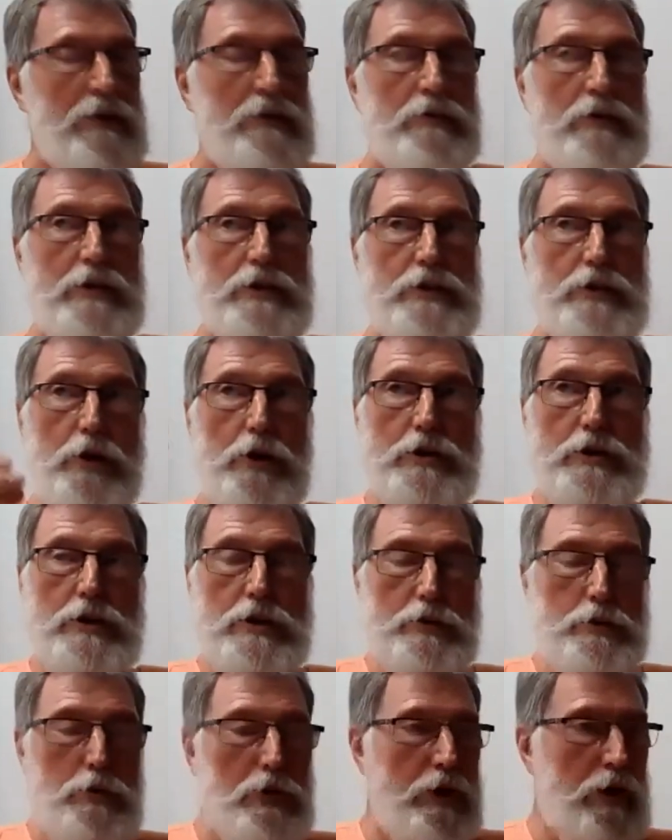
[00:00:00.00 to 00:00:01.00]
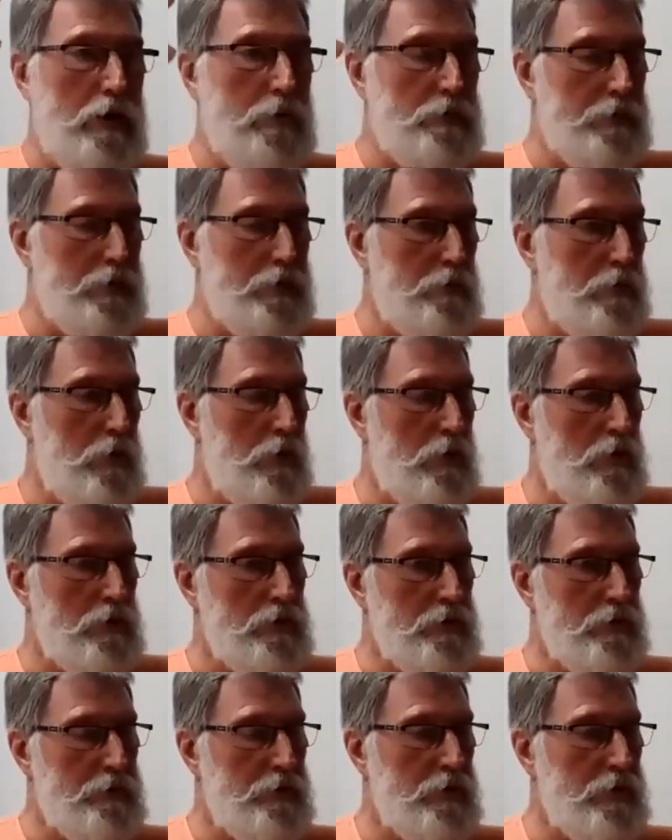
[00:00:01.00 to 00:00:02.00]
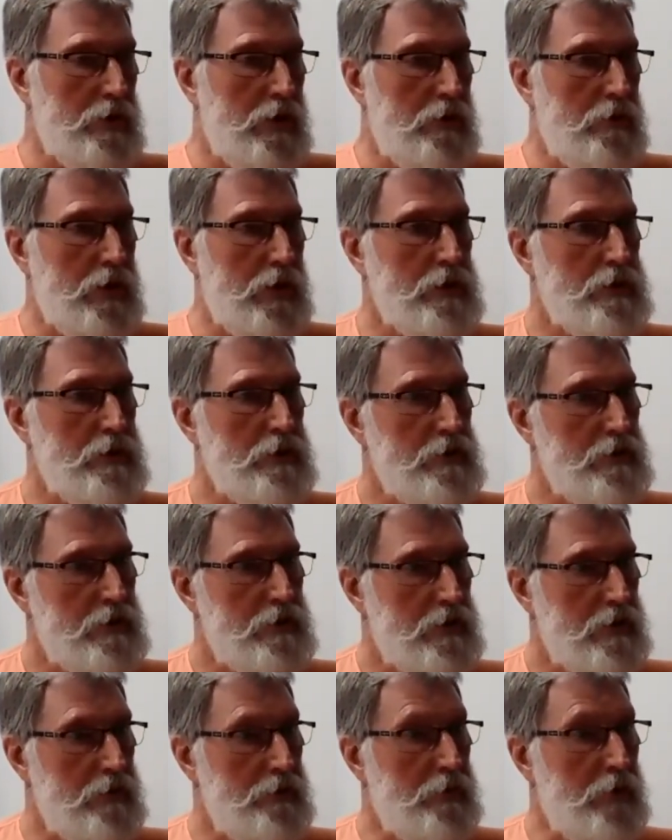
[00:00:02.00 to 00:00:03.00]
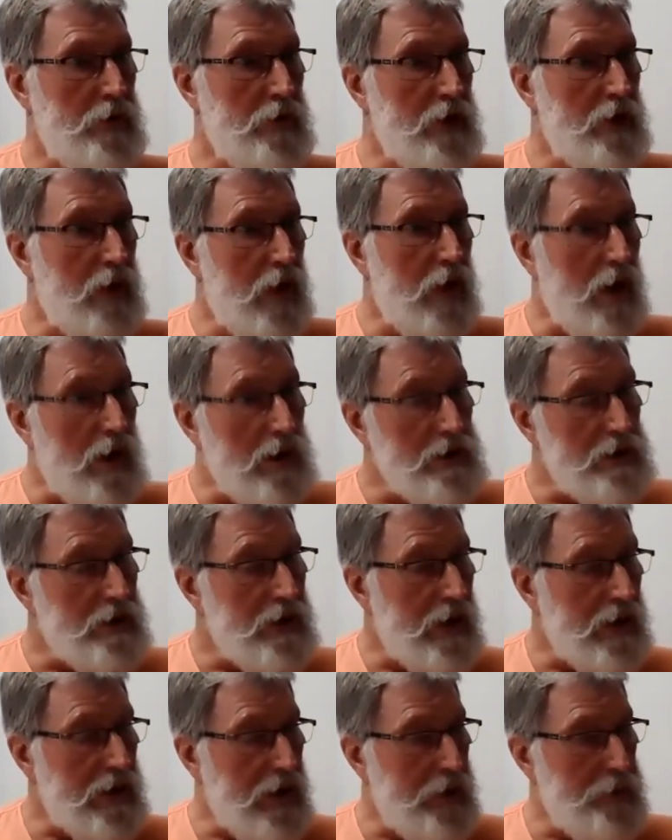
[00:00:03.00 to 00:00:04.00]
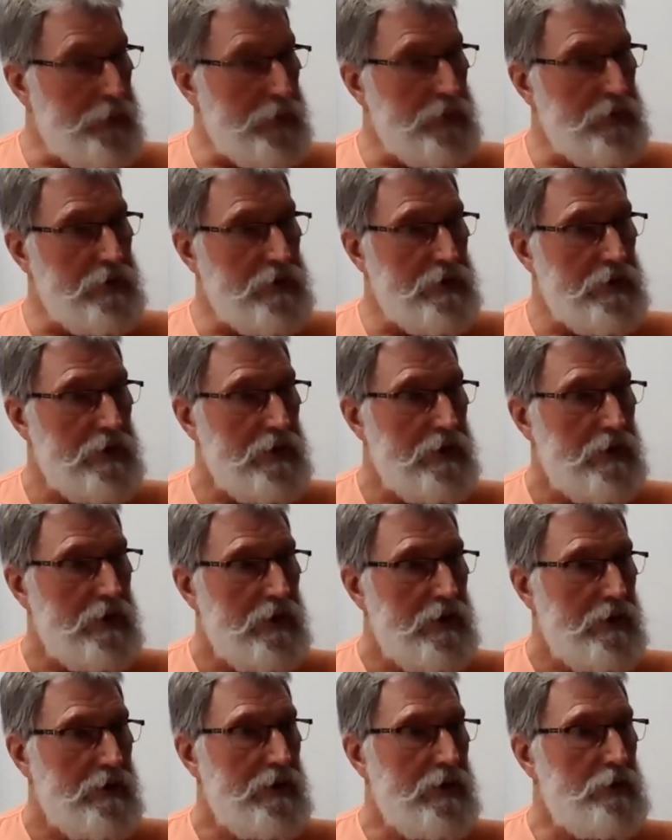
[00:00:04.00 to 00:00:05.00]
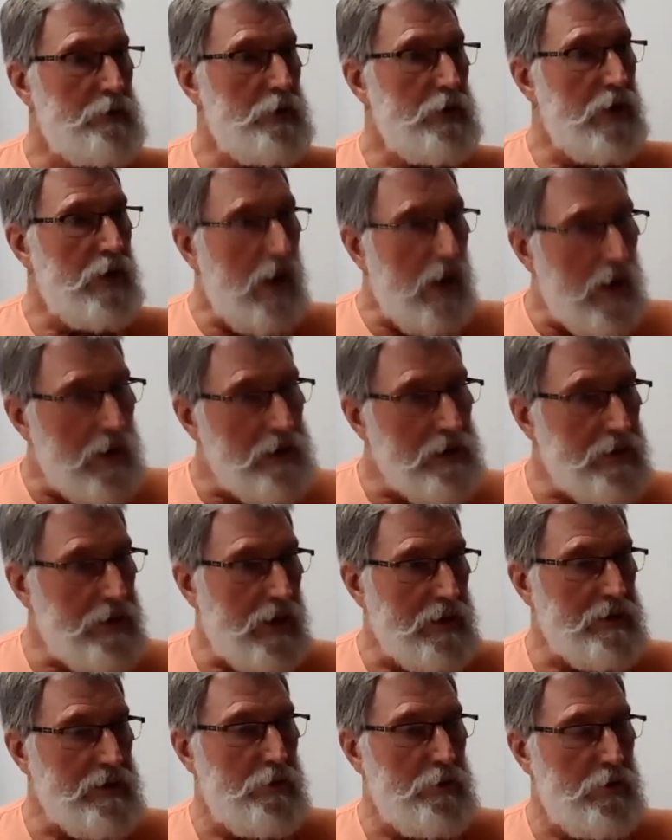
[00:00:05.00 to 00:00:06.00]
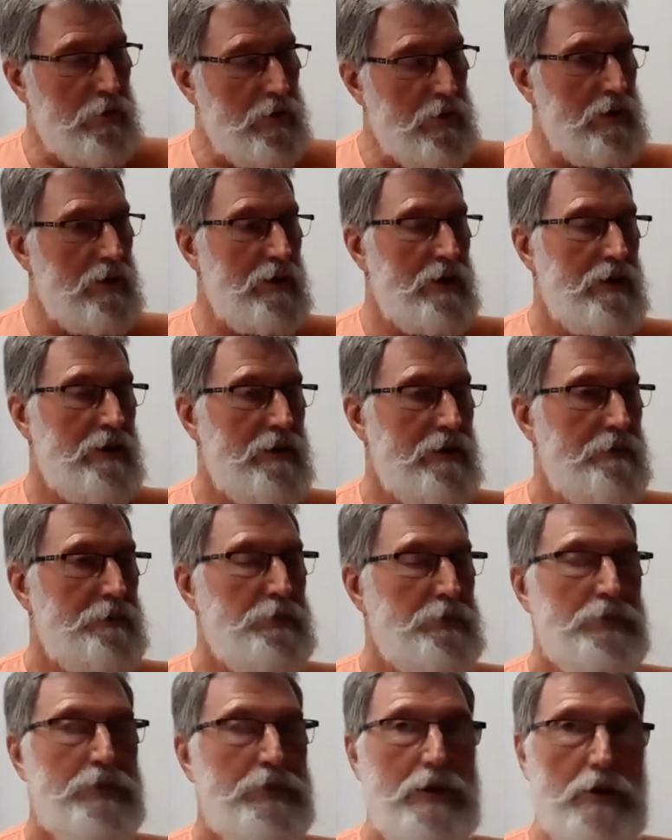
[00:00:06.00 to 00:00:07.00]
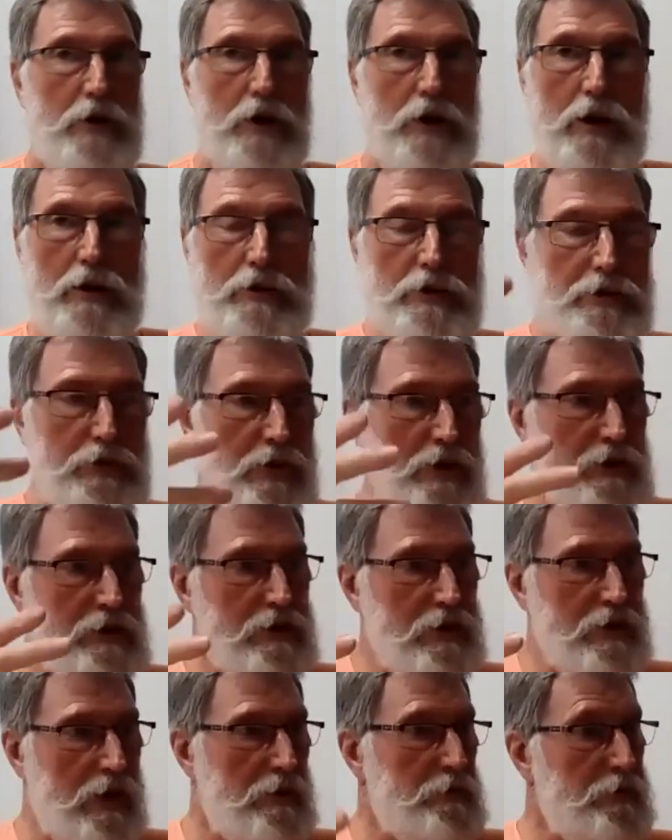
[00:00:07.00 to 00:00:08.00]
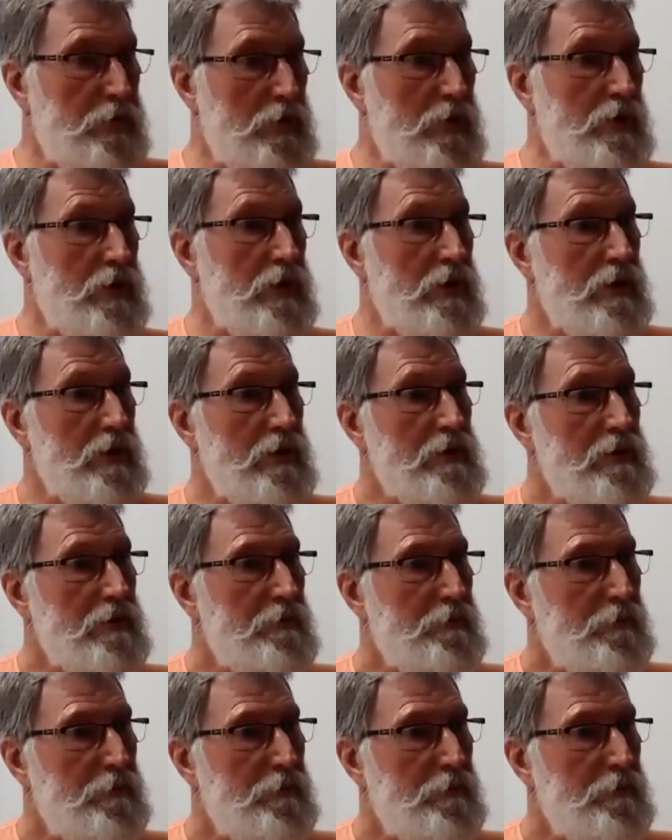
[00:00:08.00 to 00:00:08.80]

resources will come from all different directions. If unasked that happens, then when asked, as it were, then all the things get filled in.